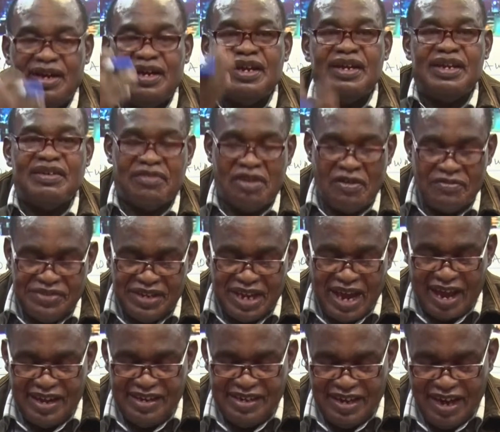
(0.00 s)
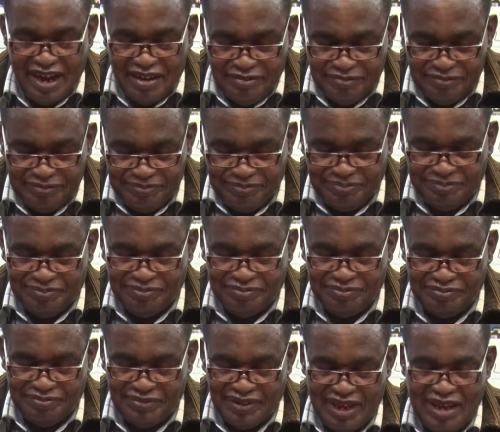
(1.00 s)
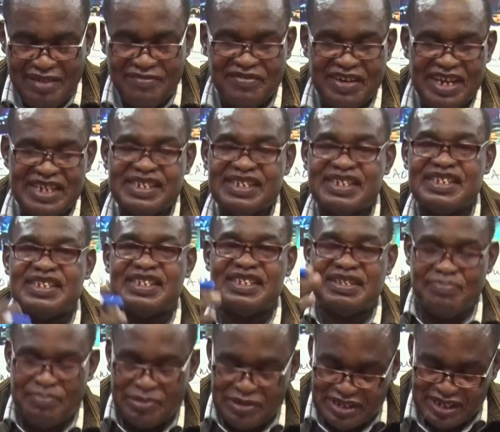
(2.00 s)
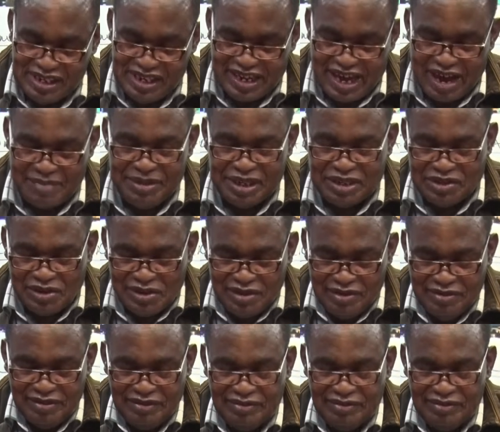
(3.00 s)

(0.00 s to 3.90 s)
develops the idea, invests, puts in capital,